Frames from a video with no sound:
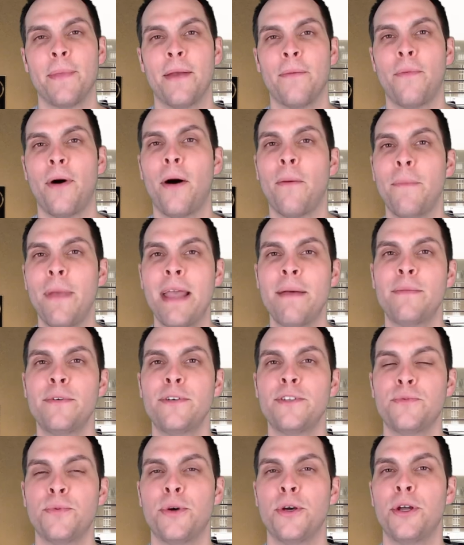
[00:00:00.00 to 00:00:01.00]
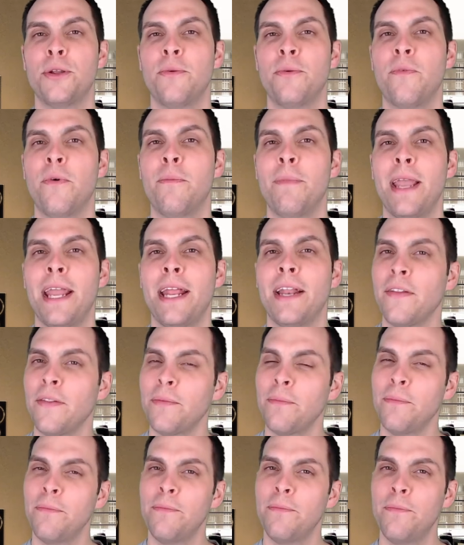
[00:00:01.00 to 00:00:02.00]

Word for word: And while mammals would remain